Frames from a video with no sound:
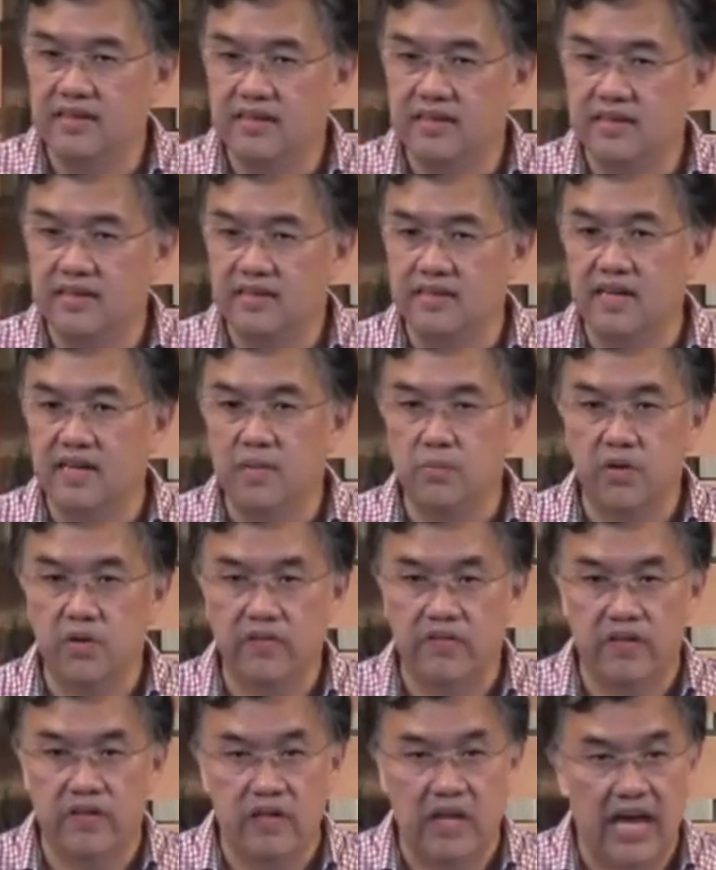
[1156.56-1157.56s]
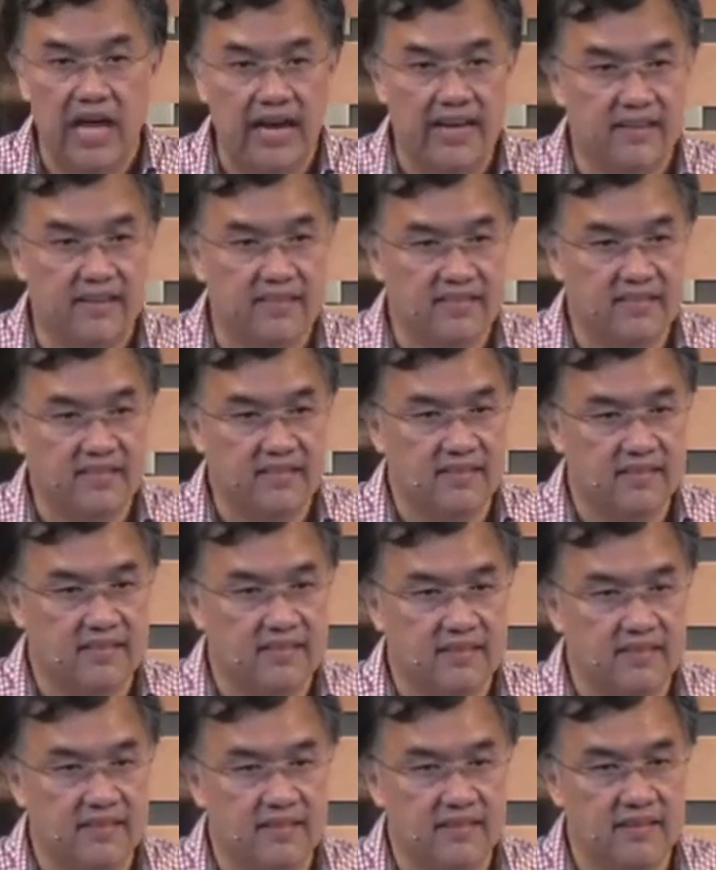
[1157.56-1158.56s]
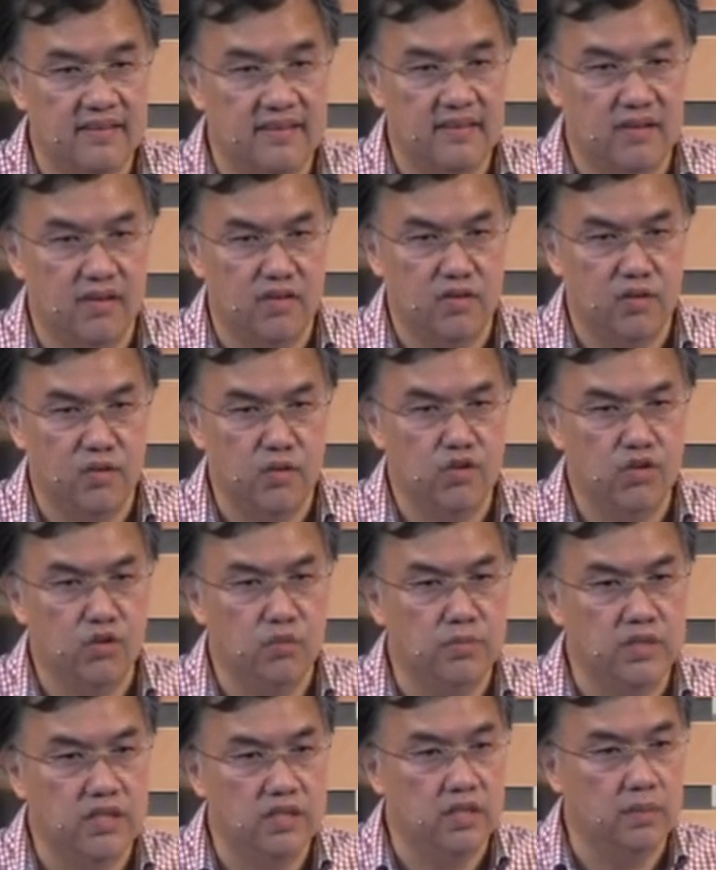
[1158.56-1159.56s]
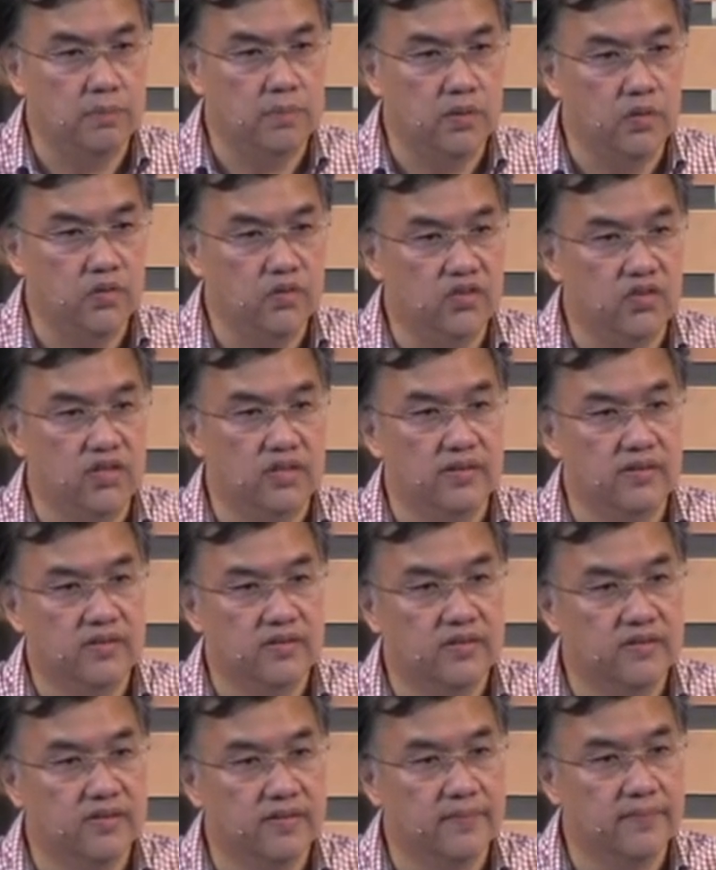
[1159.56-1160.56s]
the number of our likes in our social media postings?